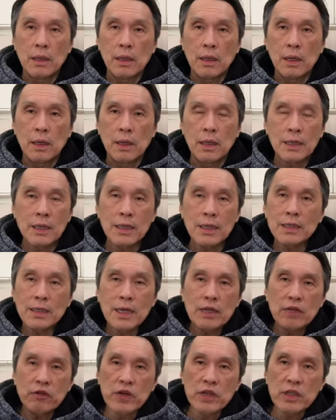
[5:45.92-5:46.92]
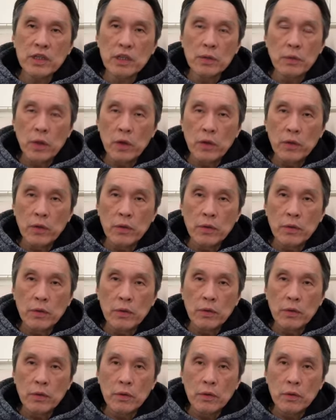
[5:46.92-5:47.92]
it is unreasonable.
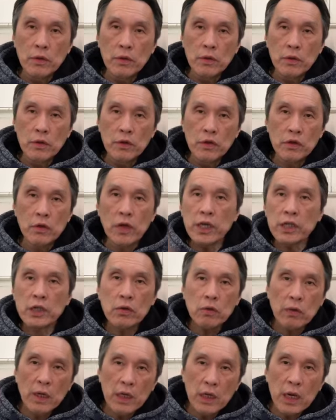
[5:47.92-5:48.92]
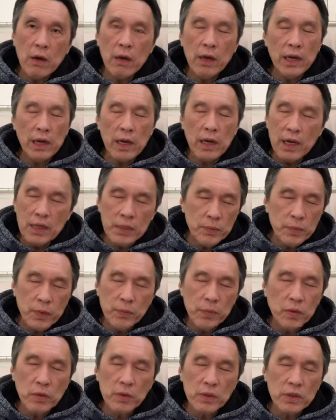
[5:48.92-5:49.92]
So I took it out. I asked
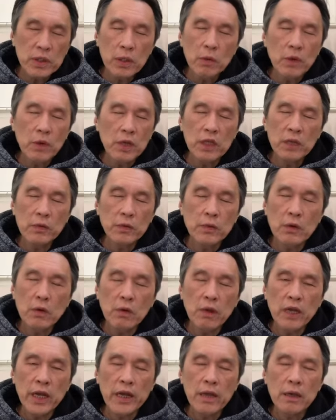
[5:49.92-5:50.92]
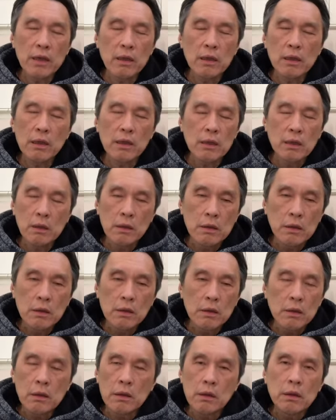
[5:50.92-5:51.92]
people, say, well, if you don't like,
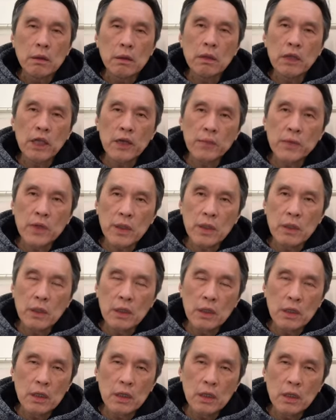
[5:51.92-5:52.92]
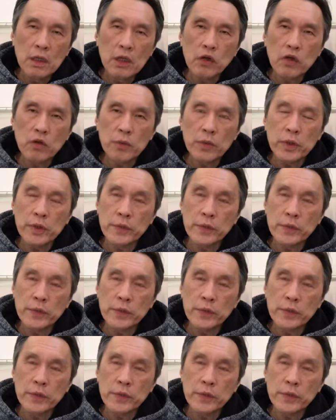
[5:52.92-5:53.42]
leave the group.